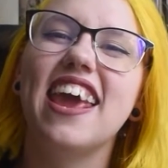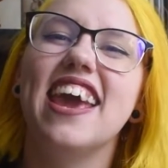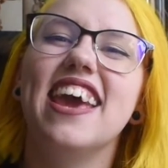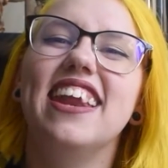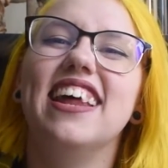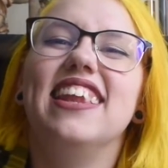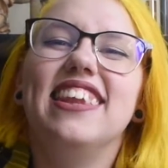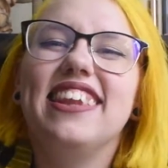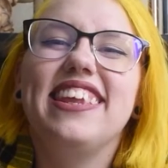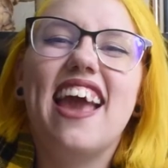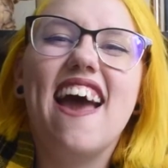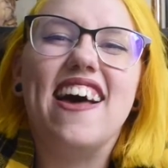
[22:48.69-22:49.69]
And
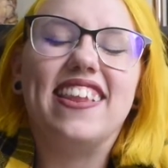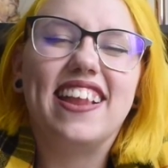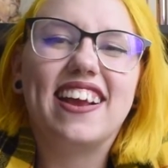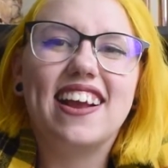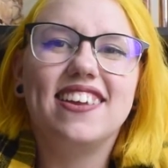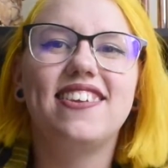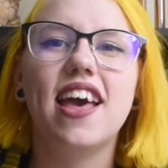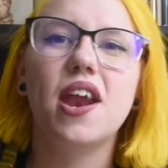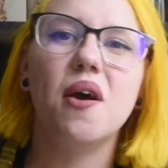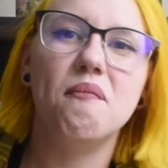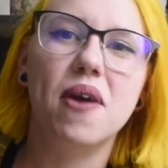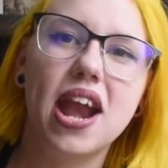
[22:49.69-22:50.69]
yeah, like I
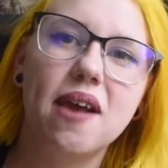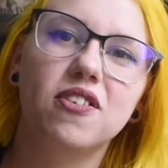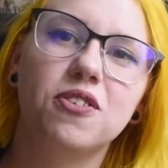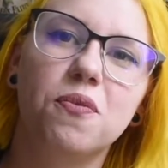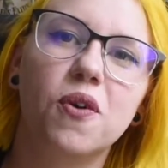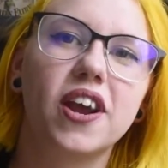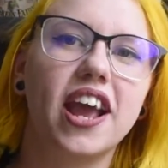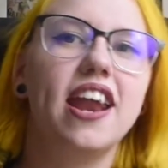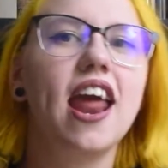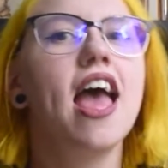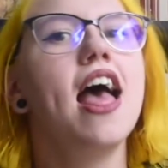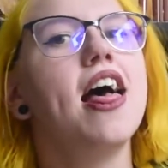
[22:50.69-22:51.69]
said, my name is Morgan.